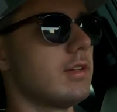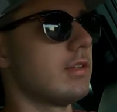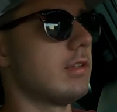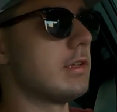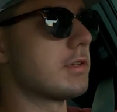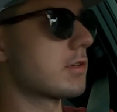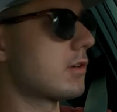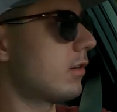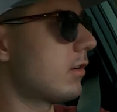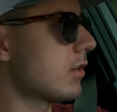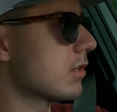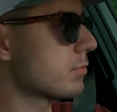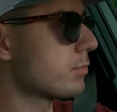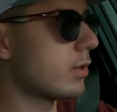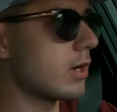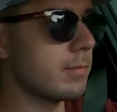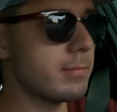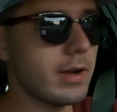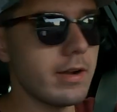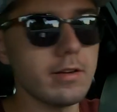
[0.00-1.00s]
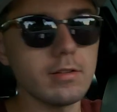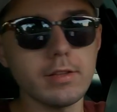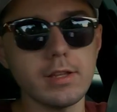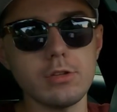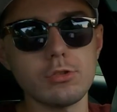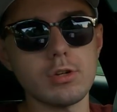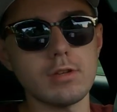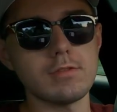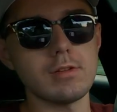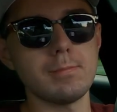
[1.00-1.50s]
This car is
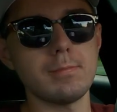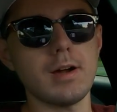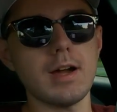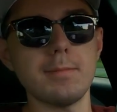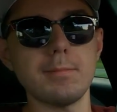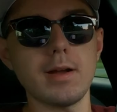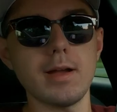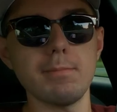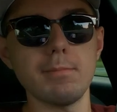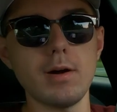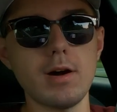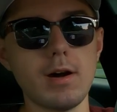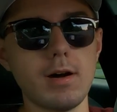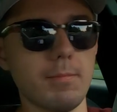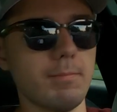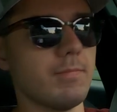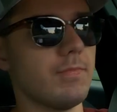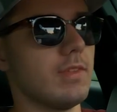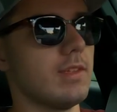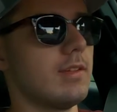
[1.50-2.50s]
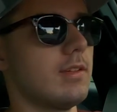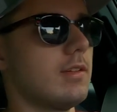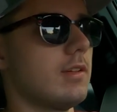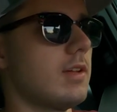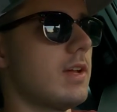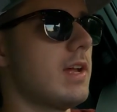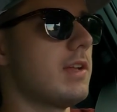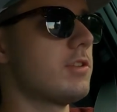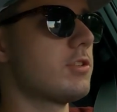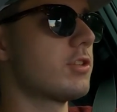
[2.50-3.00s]
primarily driven by my
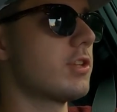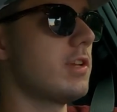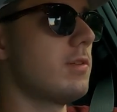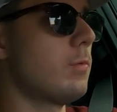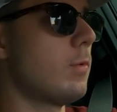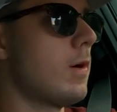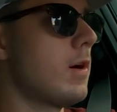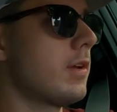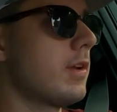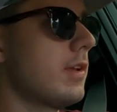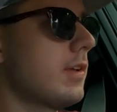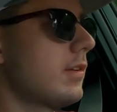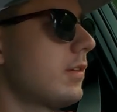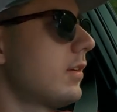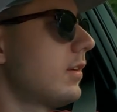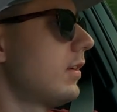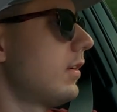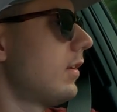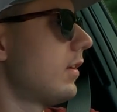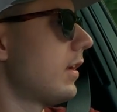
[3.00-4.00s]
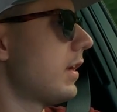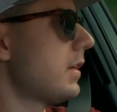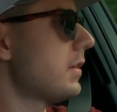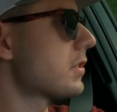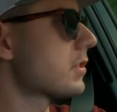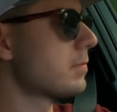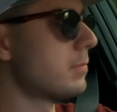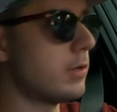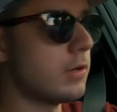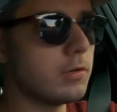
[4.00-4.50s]
mom, and she wanted a
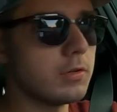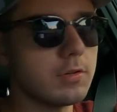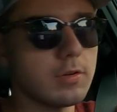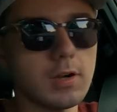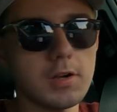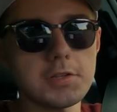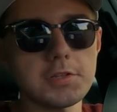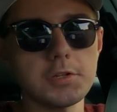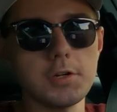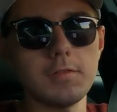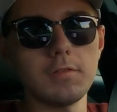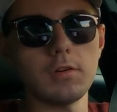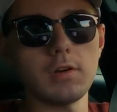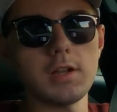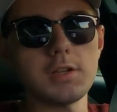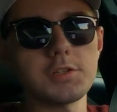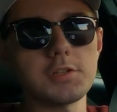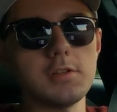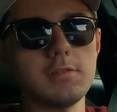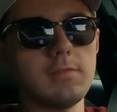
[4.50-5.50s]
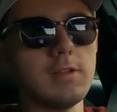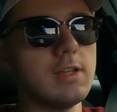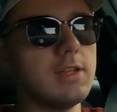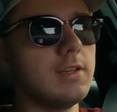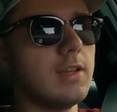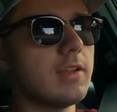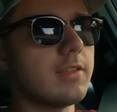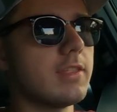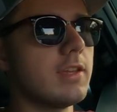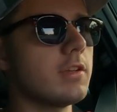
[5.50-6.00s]
small crossover
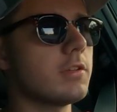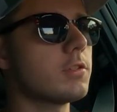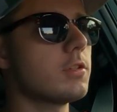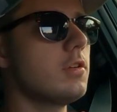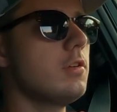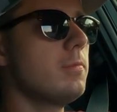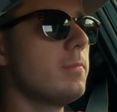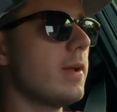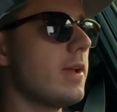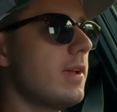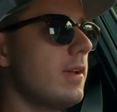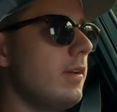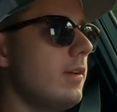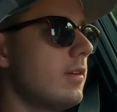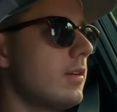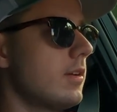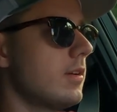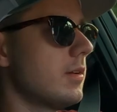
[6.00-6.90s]
SUV, nothing too big,